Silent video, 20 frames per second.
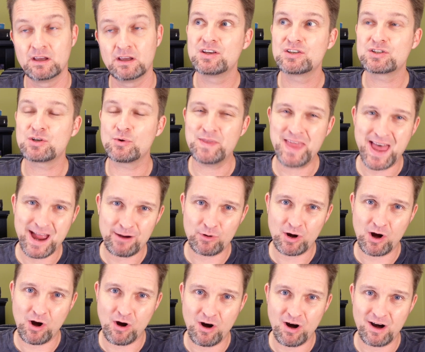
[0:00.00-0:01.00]
So in that
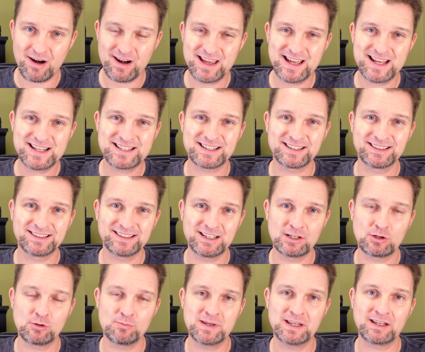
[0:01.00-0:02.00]
regard, it's a
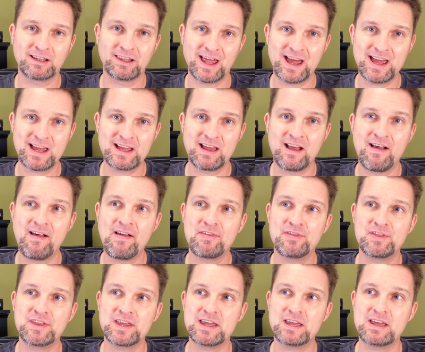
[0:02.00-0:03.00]
little bit like
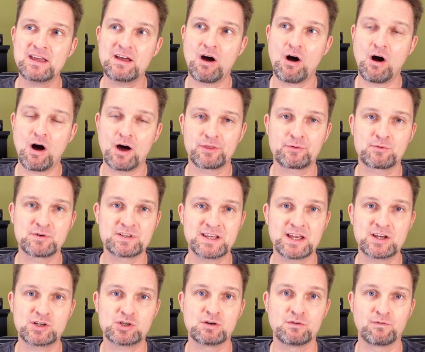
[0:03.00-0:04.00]
the
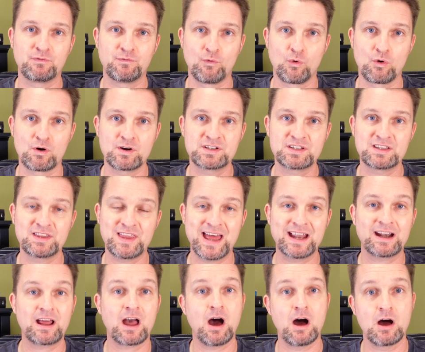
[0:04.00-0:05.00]
authorization of force
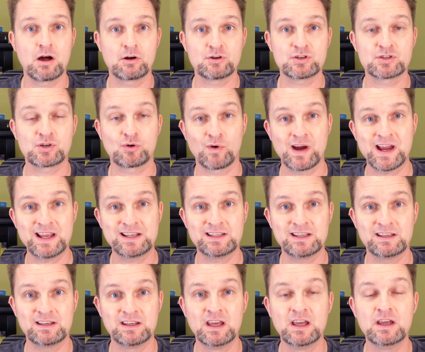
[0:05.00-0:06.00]
that Congress
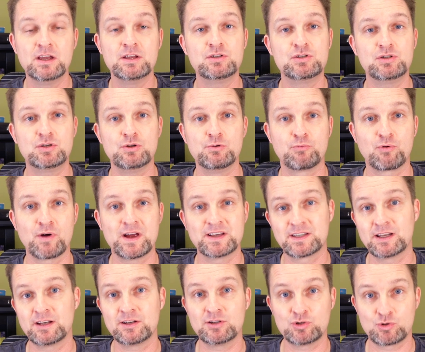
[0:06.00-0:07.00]
granted to
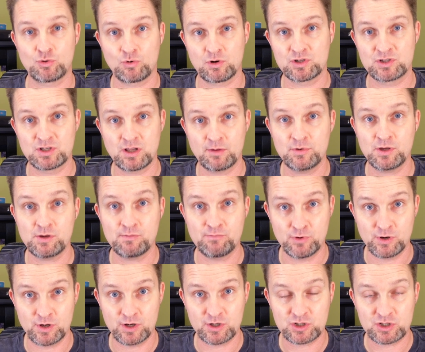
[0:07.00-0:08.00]
President George W.
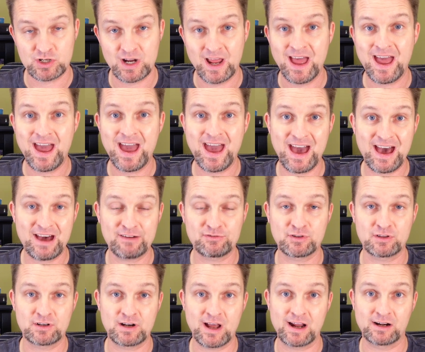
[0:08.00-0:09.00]
Bush after
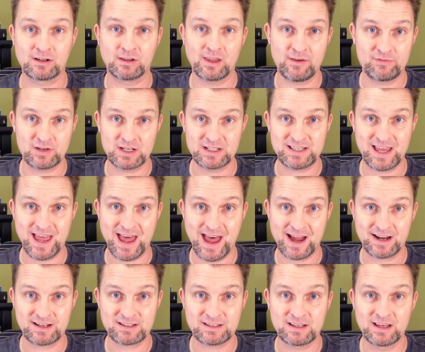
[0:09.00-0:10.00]
the 9/11
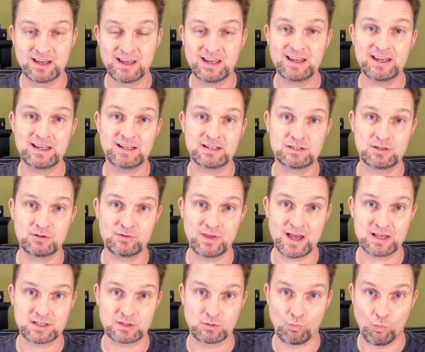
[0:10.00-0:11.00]
attacks in
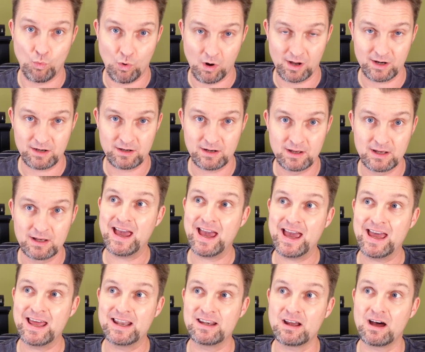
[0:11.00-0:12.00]
2001.
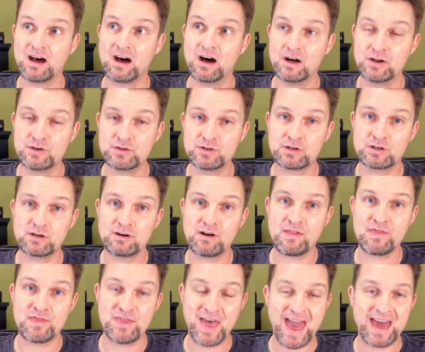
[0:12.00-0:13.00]
And under
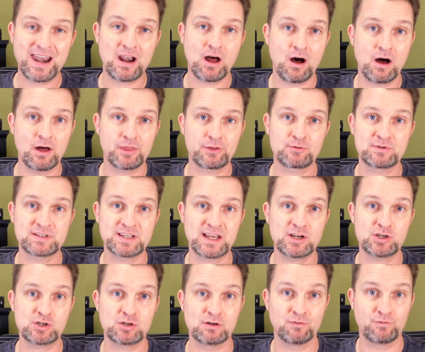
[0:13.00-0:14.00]
that
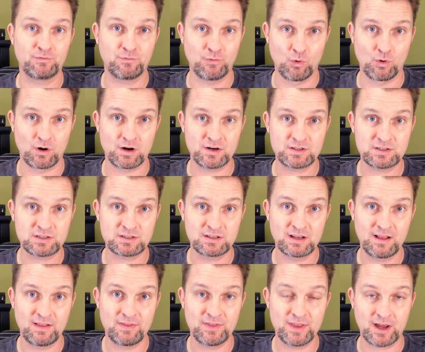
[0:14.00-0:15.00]
authorization of force
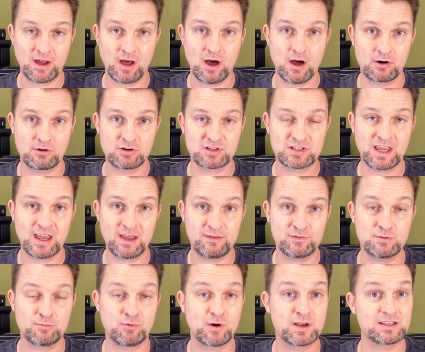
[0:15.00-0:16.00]
that Congress gave
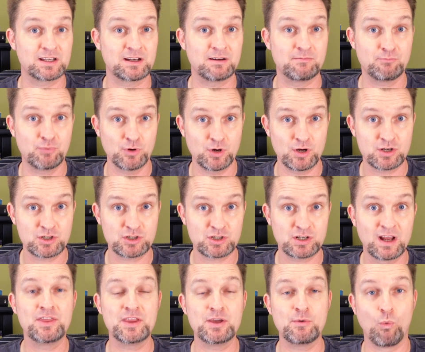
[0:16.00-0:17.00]
to President Bush,
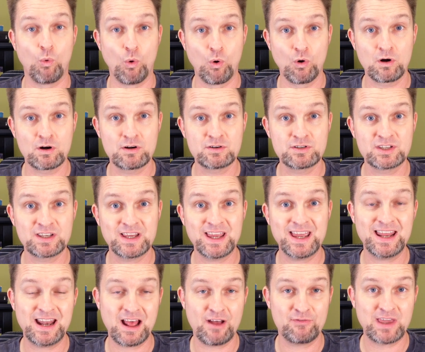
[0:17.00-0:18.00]
the wars
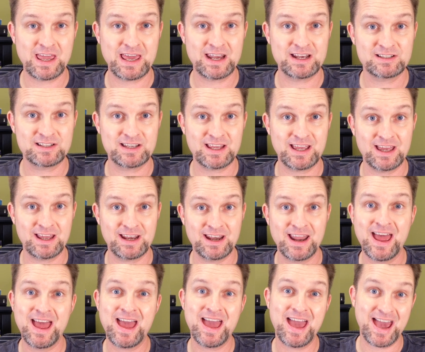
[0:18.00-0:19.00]
in Afghanistan
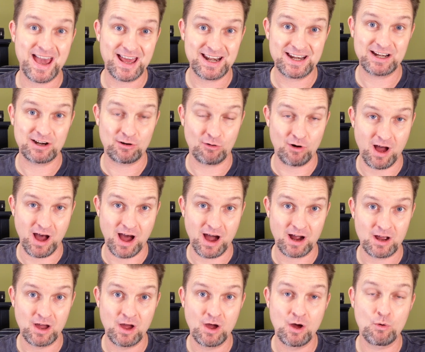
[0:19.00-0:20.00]
and in
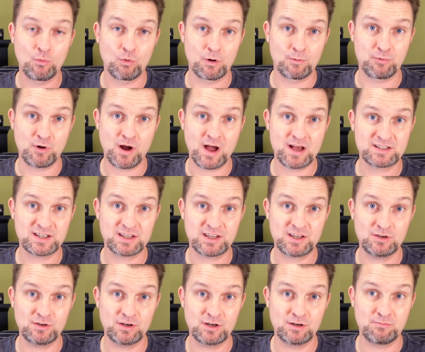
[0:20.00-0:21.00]
Iraq were
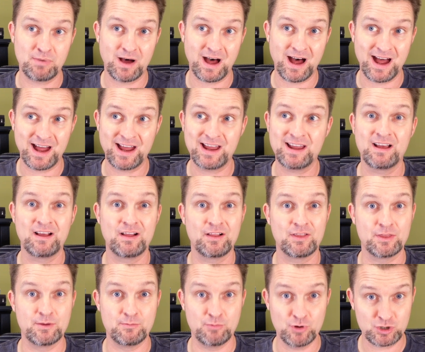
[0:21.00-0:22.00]
prosecuted by
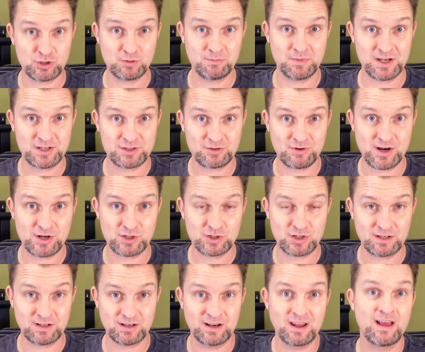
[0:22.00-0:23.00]
the Bush
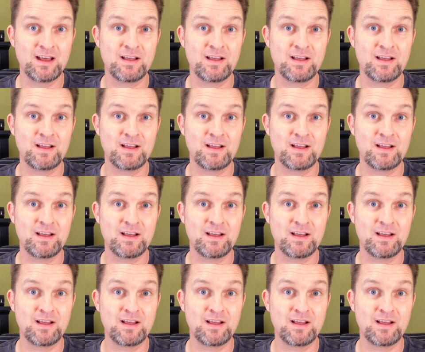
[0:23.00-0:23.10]
administration,